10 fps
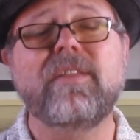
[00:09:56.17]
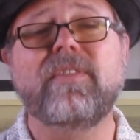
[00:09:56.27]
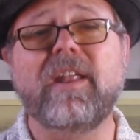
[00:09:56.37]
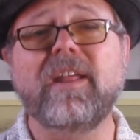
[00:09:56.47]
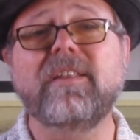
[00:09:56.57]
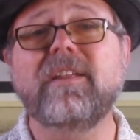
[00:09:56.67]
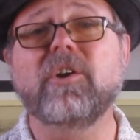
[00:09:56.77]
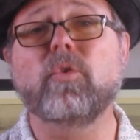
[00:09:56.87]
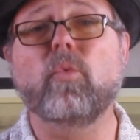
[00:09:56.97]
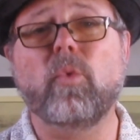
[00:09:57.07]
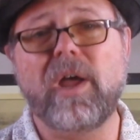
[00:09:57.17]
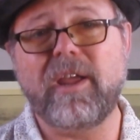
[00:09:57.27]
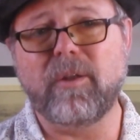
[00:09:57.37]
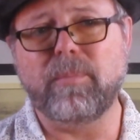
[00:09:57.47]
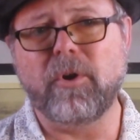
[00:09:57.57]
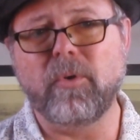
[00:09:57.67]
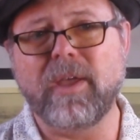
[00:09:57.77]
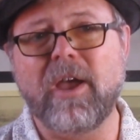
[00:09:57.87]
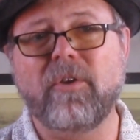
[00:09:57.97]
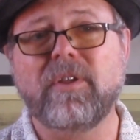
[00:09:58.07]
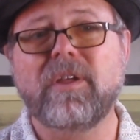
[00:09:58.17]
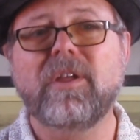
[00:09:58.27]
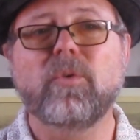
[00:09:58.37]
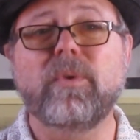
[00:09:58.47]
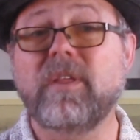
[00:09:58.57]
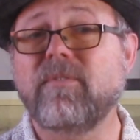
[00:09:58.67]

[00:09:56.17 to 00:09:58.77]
that a near riot broke out when the